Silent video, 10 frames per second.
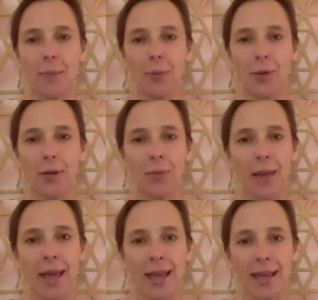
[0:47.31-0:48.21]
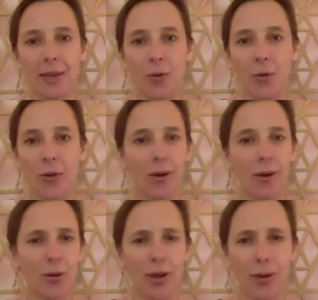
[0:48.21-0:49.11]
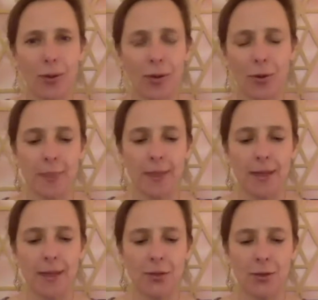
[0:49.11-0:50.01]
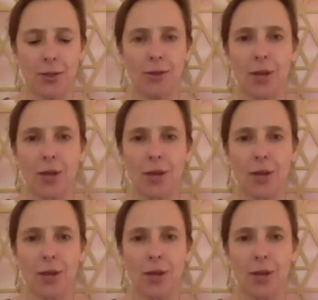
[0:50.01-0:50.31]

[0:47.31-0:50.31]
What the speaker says: put a pen or a Crayola or any sort of